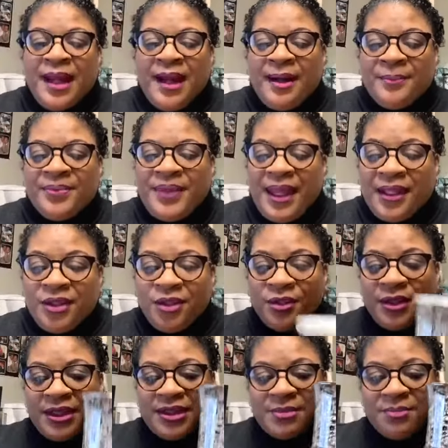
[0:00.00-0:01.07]
Um, thank
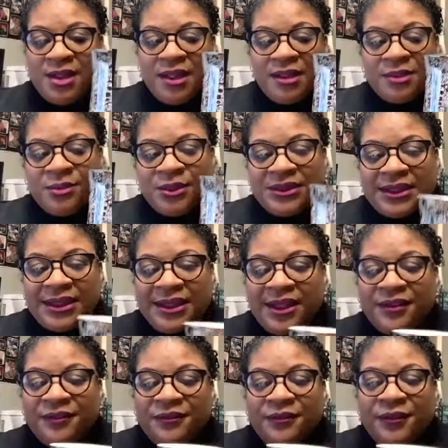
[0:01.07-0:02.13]
you. This mug was a
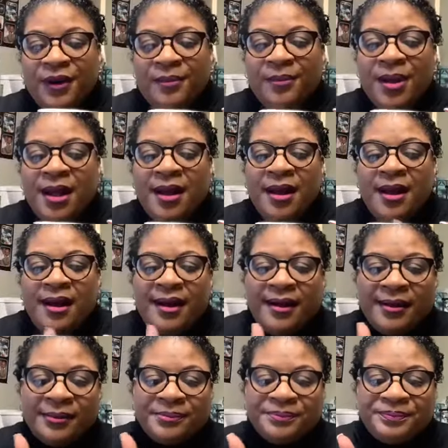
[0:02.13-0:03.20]
gift from
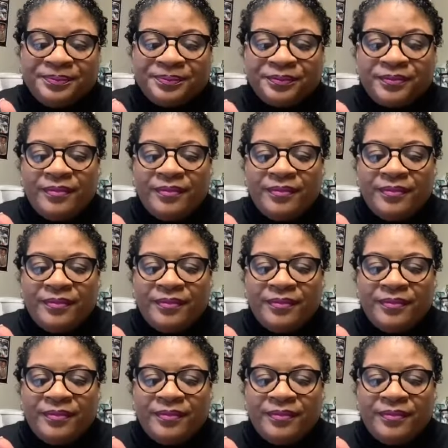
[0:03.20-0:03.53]
um,